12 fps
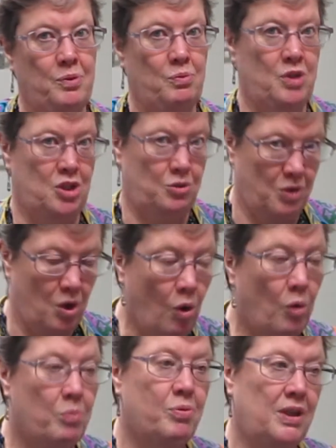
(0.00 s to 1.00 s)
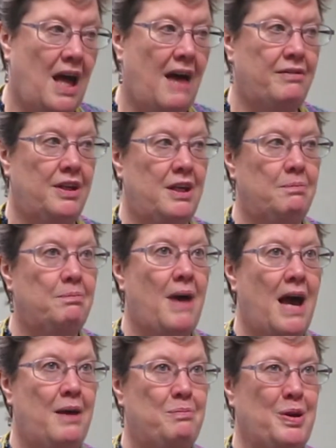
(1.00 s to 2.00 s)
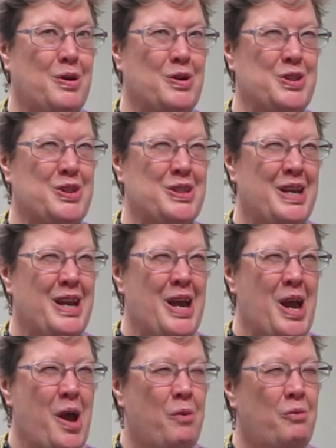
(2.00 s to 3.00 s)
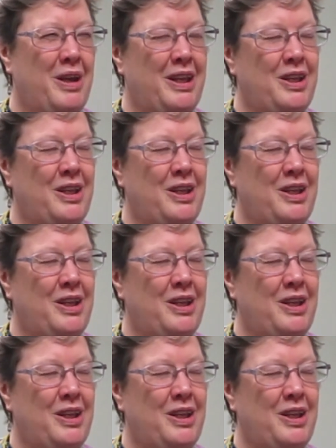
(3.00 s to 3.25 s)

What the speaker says: which we hope will have an impact, because we